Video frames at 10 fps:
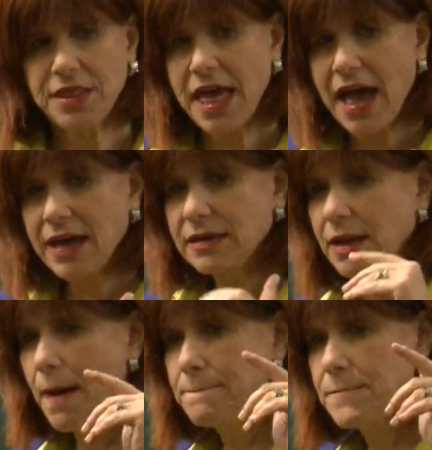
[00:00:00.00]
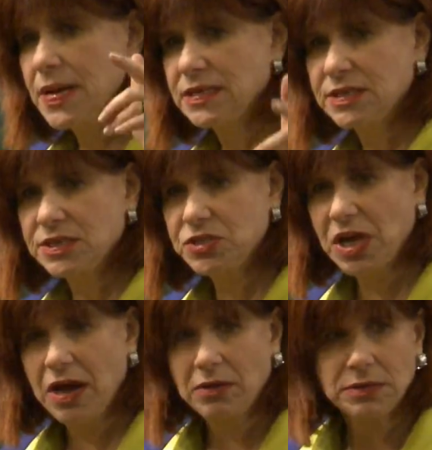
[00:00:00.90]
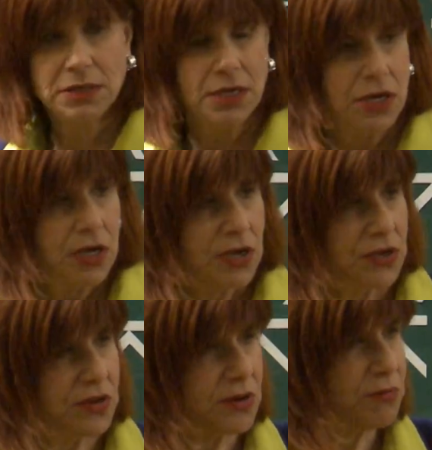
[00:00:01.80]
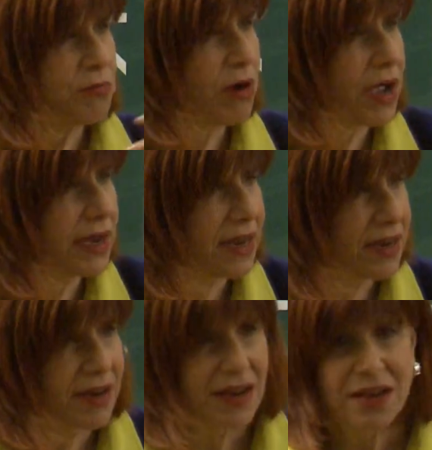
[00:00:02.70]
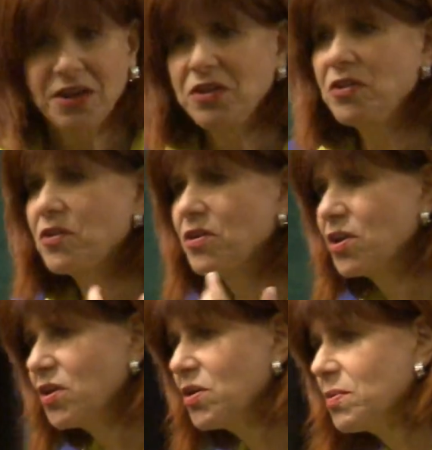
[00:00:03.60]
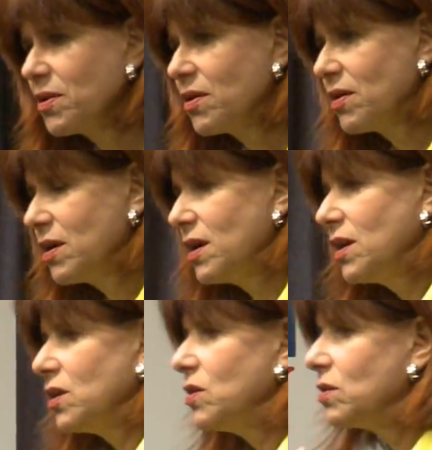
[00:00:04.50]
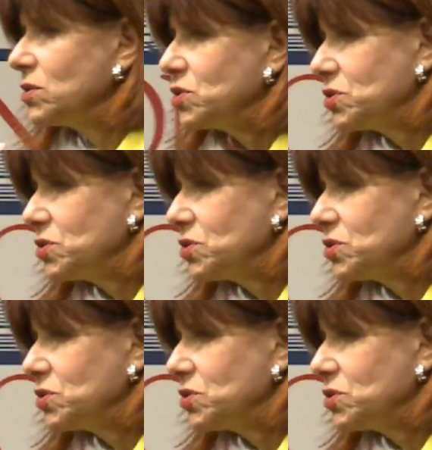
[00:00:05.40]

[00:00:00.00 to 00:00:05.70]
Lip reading: that message out. Your writing, your humor, your